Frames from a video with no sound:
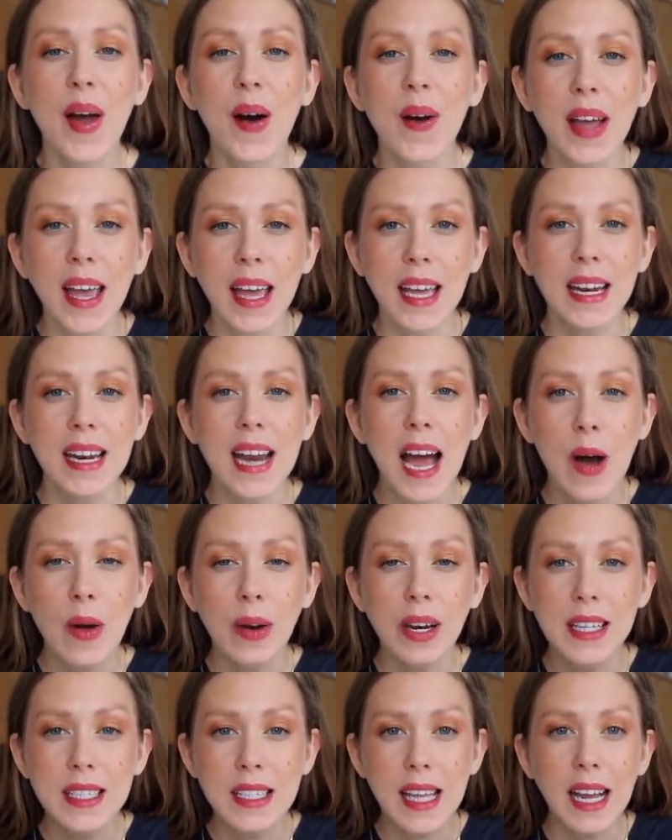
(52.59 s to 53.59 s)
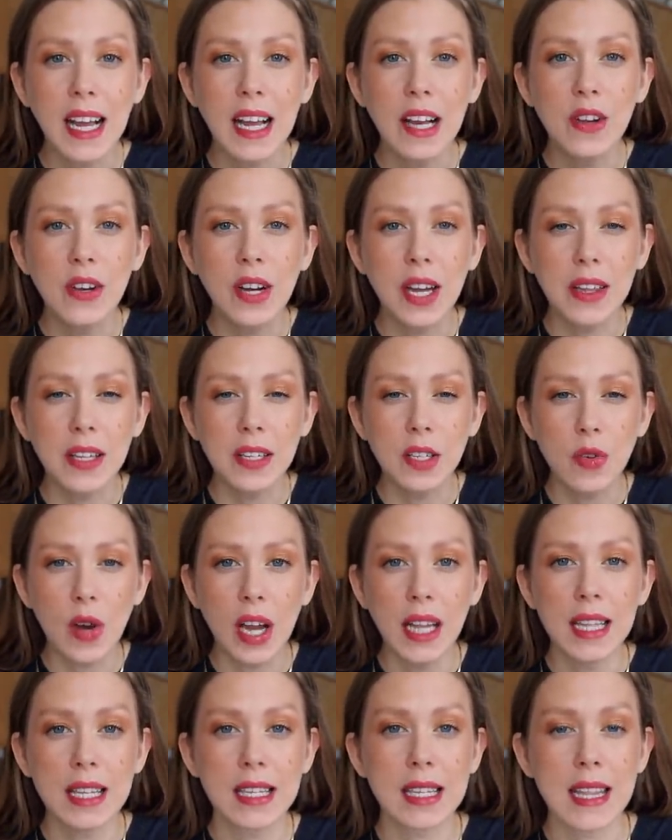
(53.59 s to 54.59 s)
Okay, now let's take a look at the
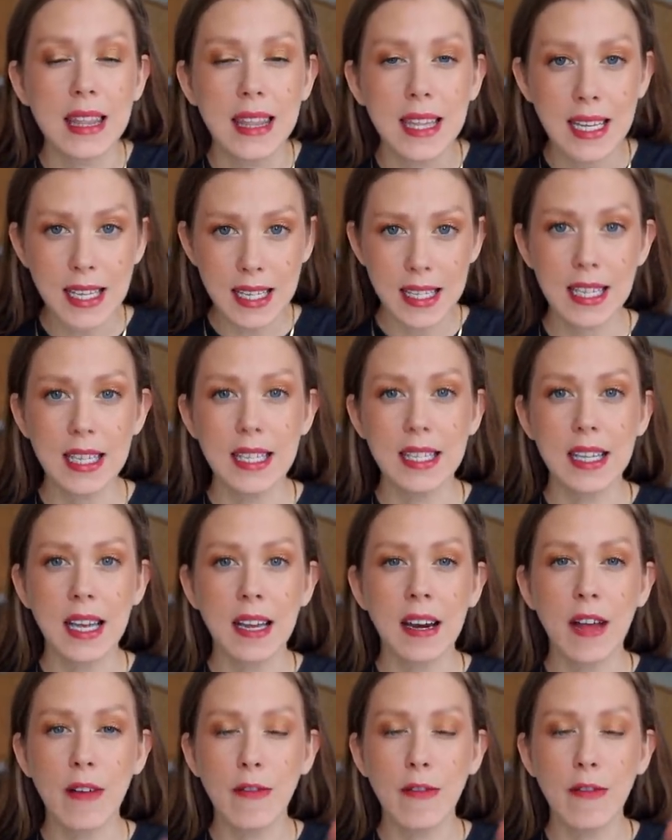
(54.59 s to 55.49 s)
trends this season